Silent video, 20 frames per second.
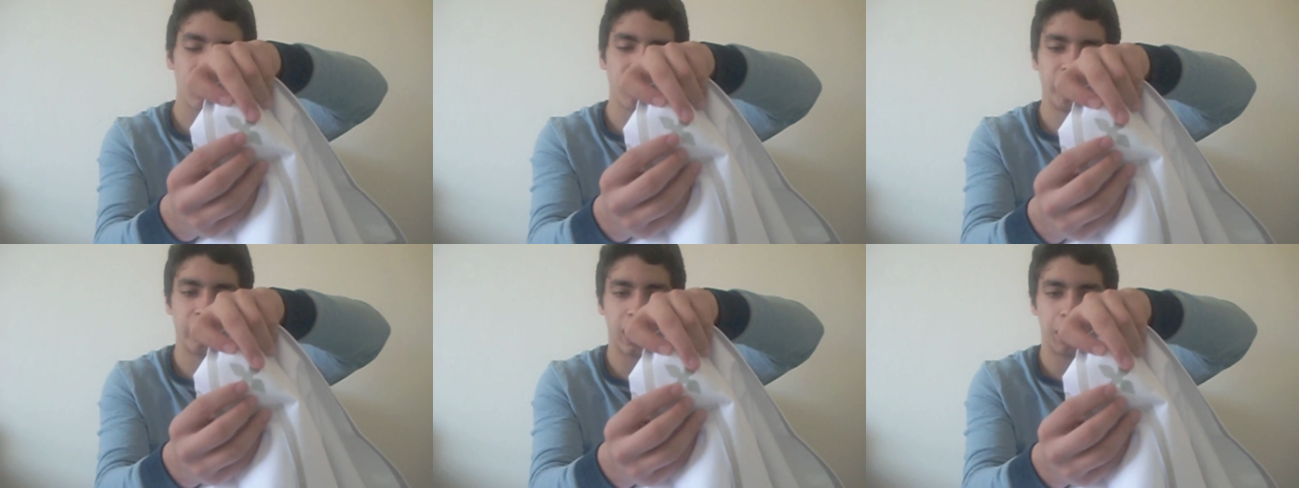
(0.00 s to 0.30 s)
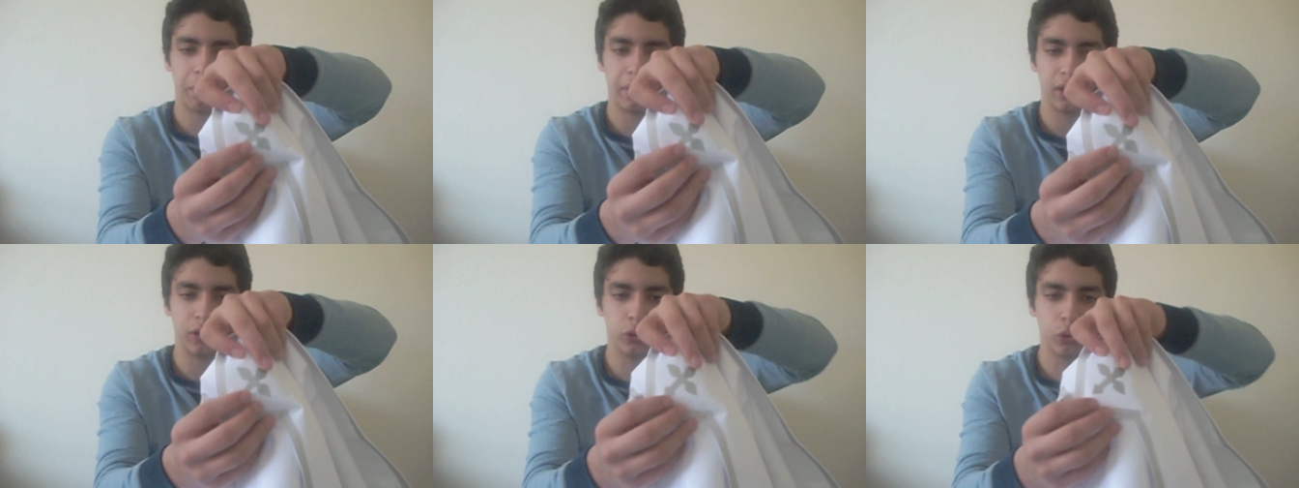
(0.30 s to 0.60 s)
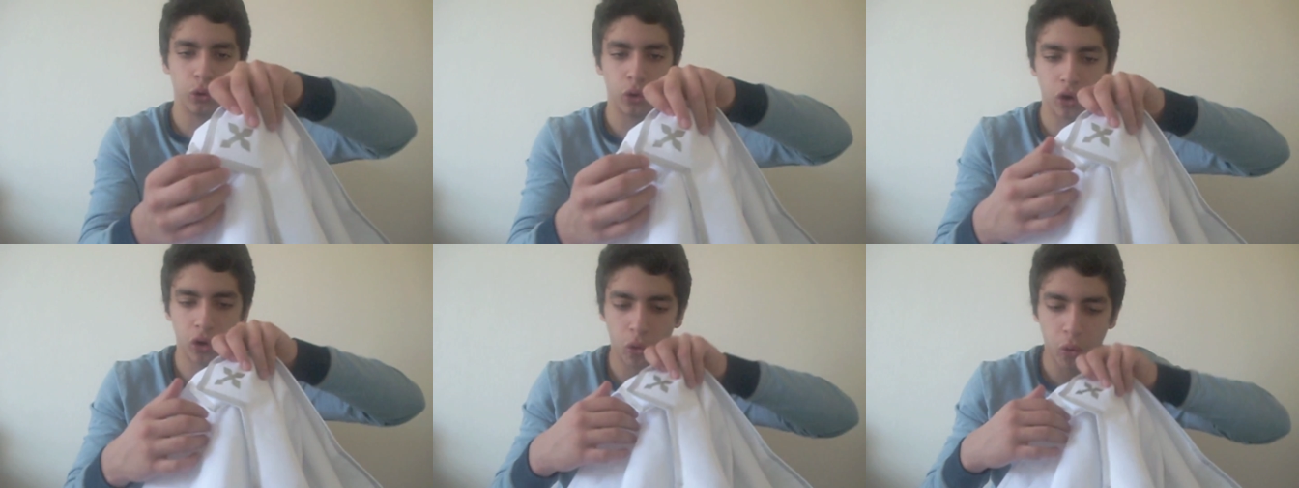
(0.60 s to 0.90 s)
that have been
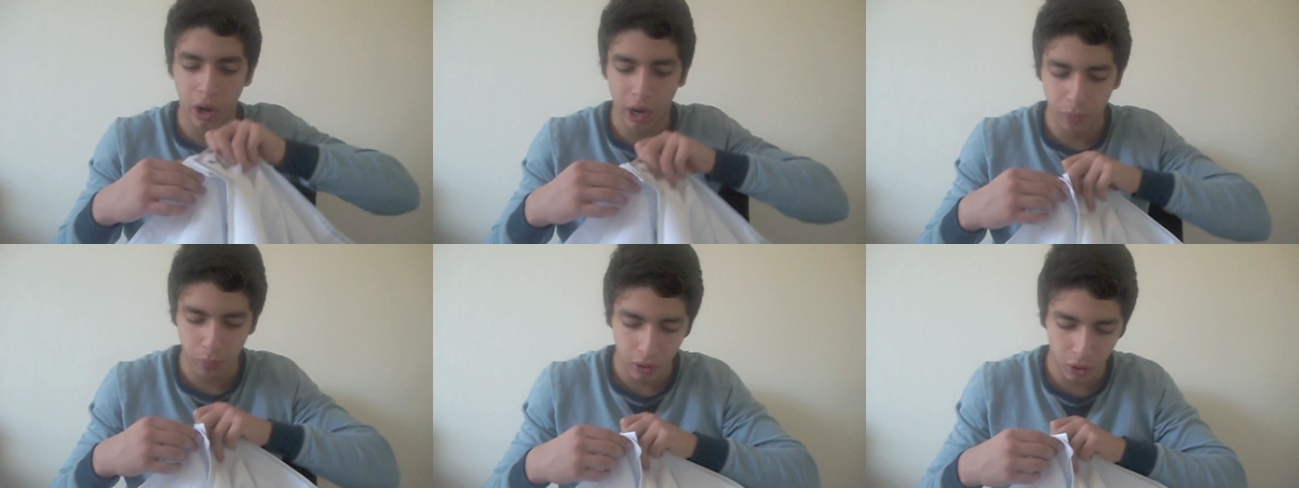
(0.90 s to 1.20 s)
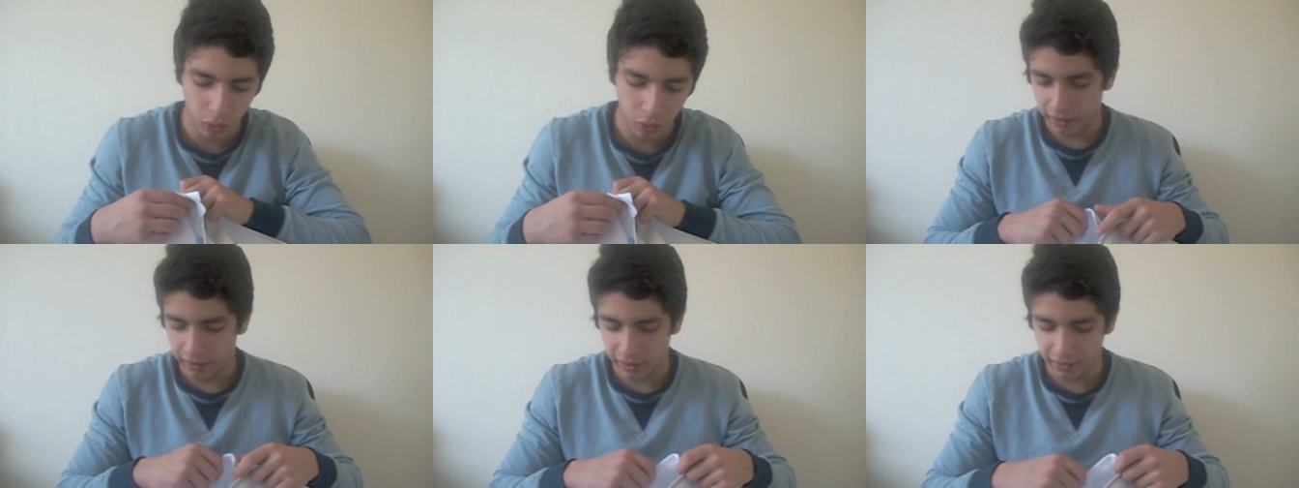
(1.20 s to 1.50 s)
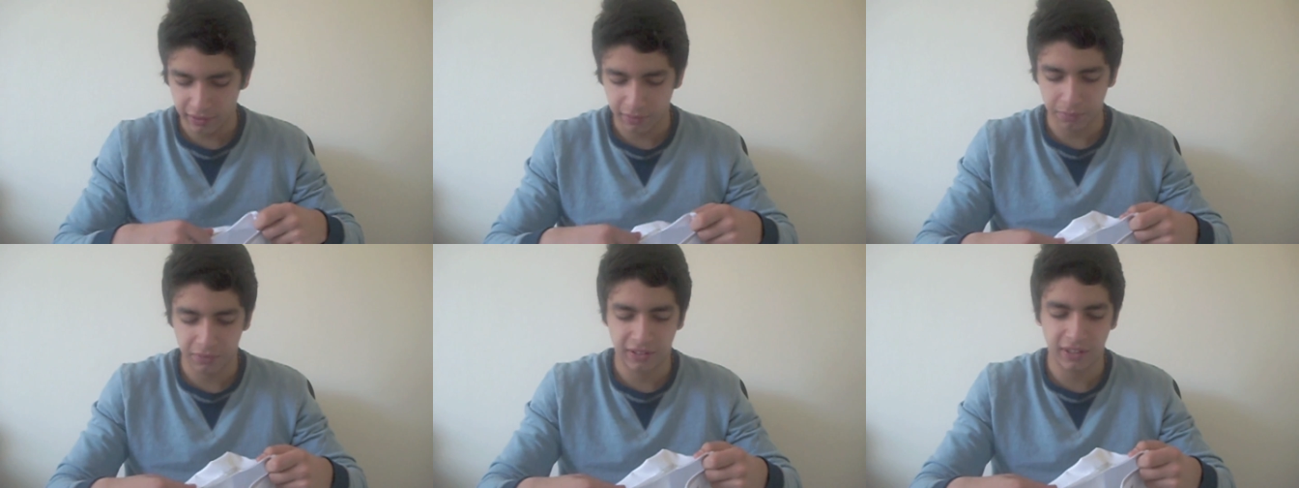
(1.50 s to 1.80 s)
glued on quite well.
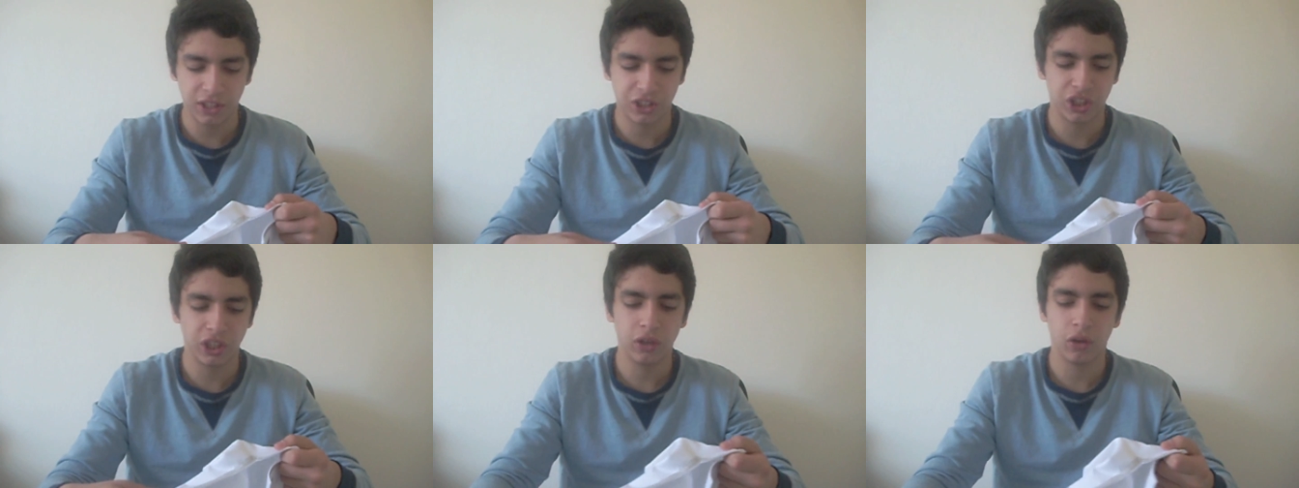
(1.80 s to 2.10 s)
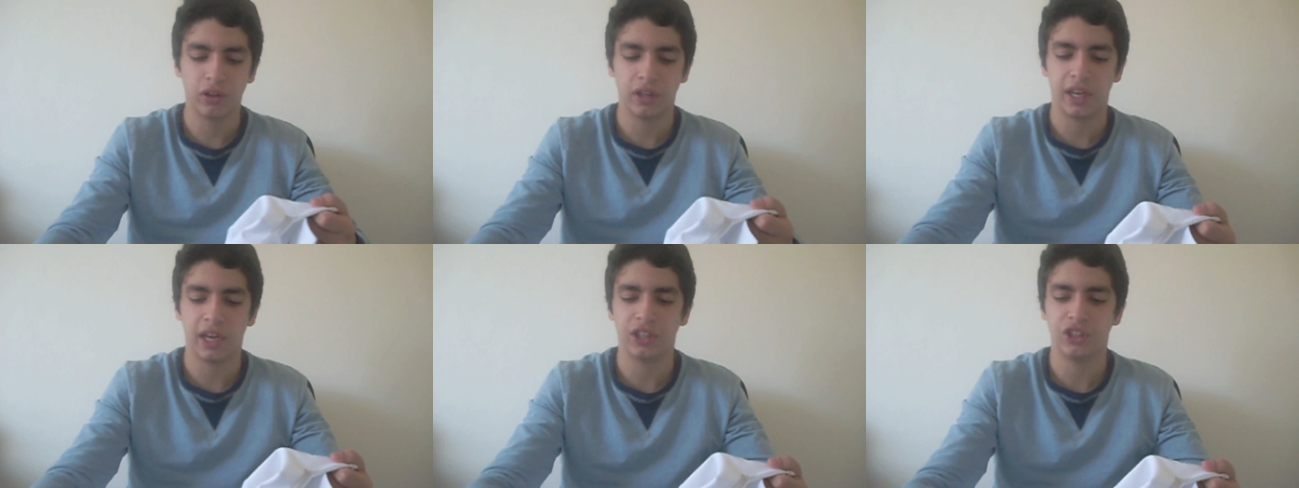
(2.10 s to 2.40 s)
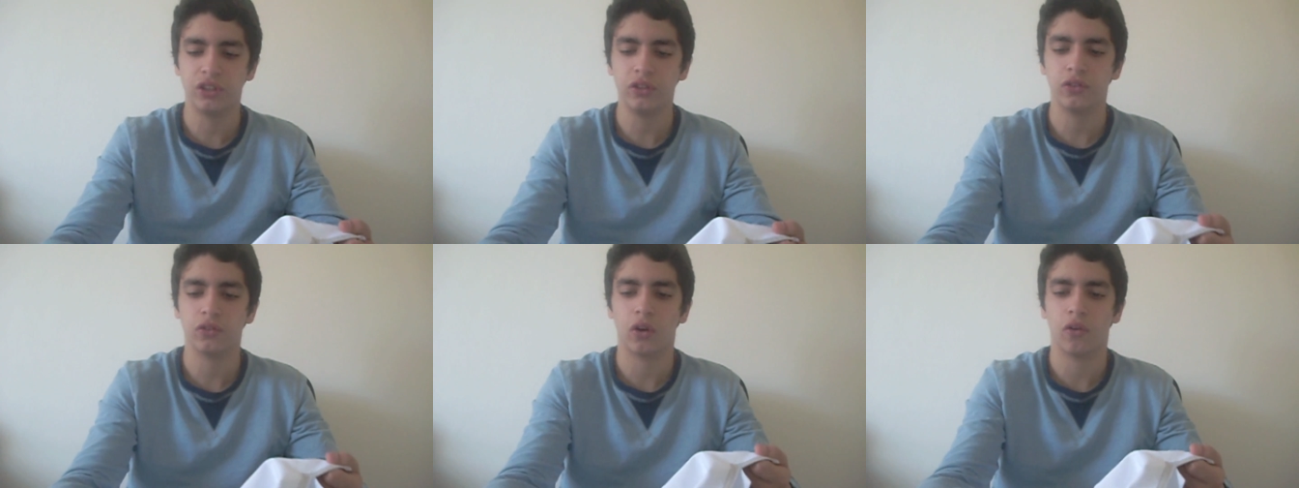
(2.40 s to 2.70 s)
There's some stitching on the
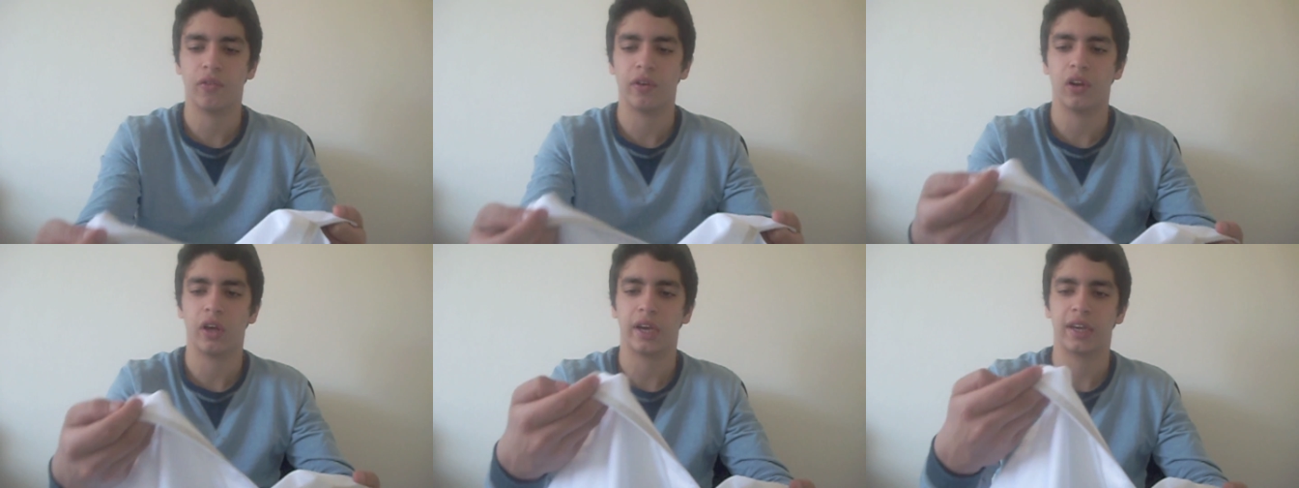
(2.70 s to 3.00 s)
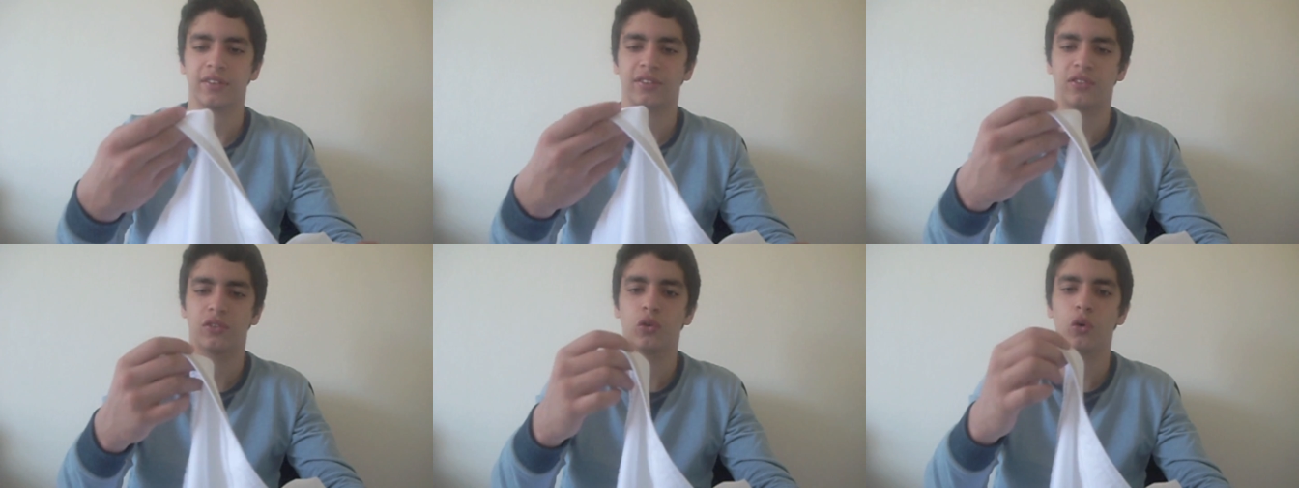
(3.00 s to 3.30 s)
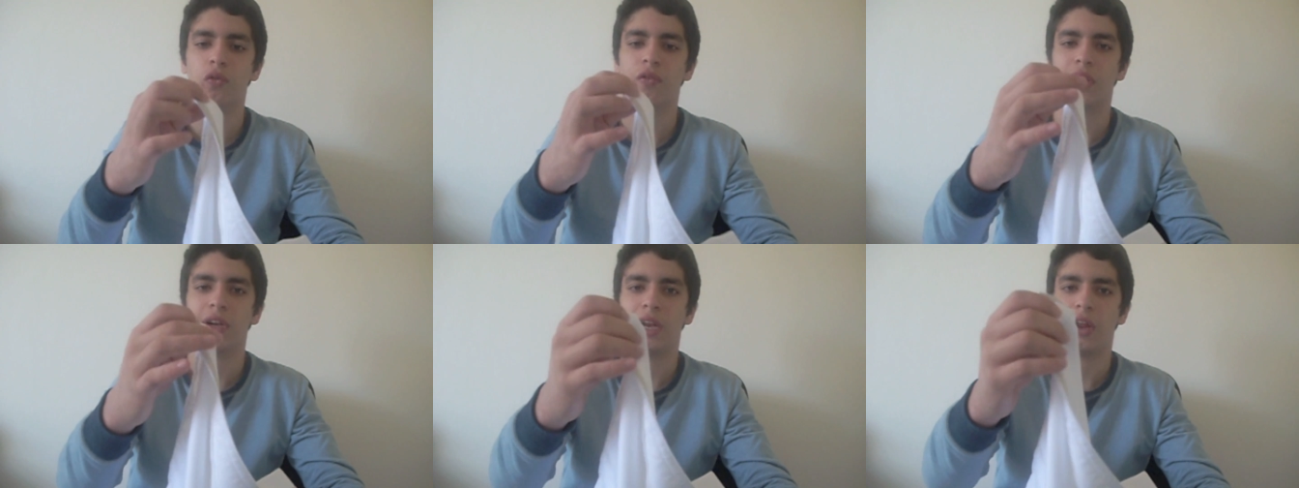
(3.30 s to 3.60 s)
edges of it, like a
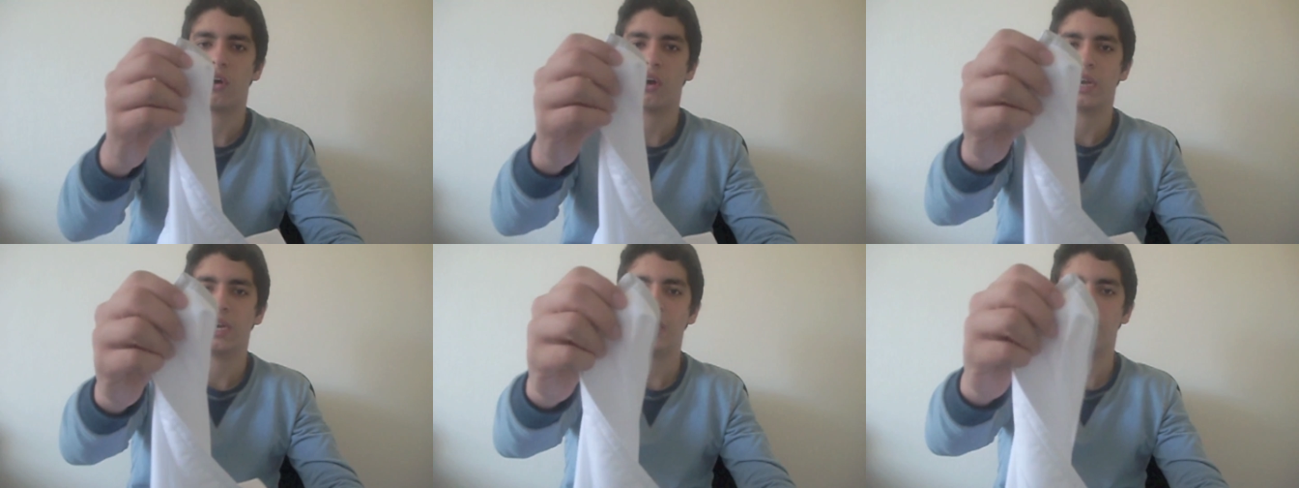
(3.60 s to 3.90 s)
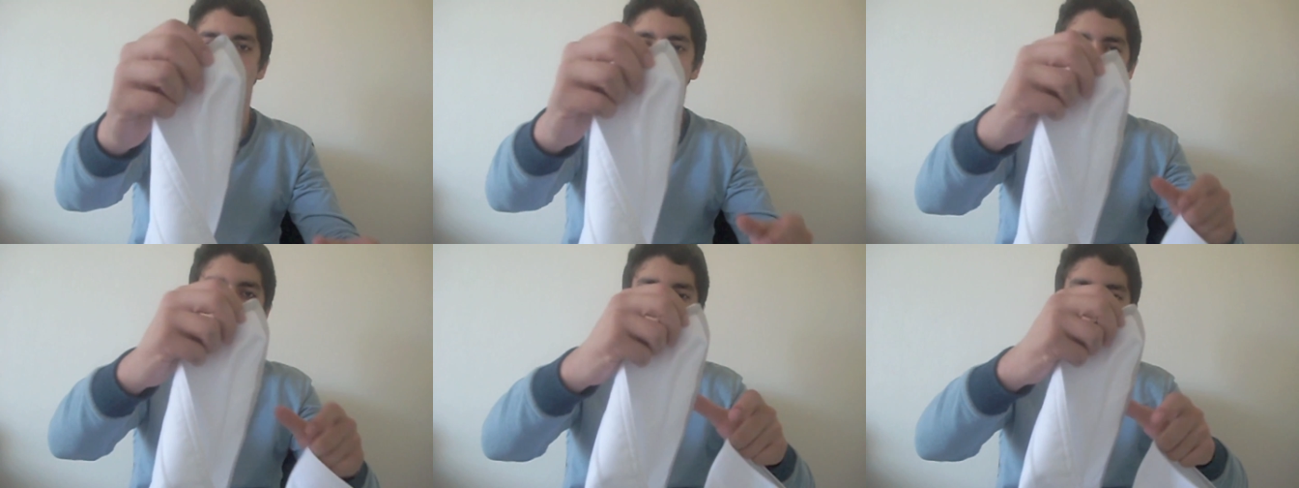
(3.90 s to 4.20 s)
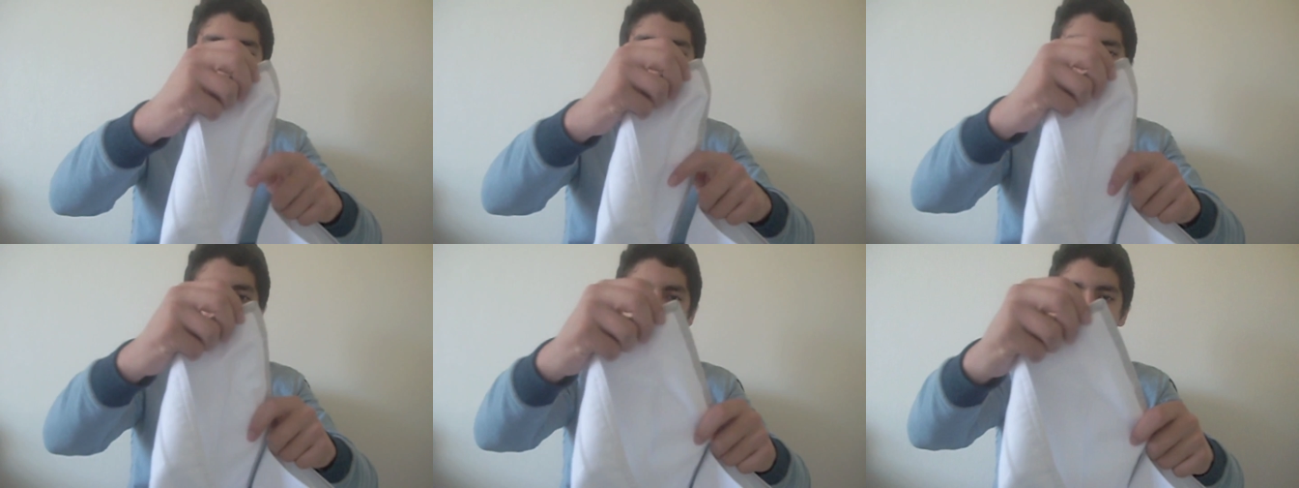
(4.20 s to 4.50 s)
silver lining,
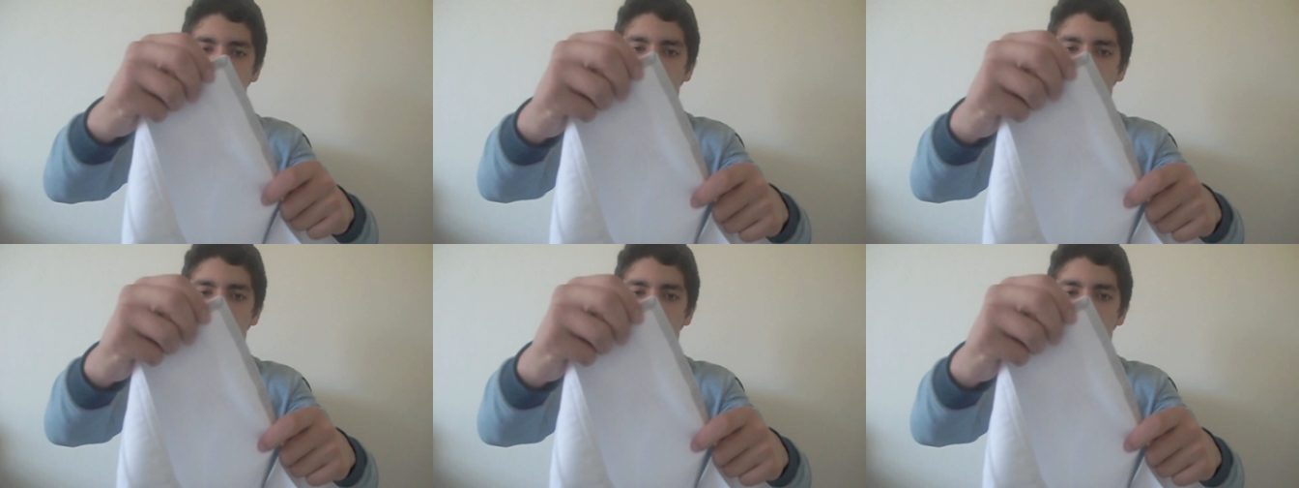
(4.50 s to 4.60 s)
like a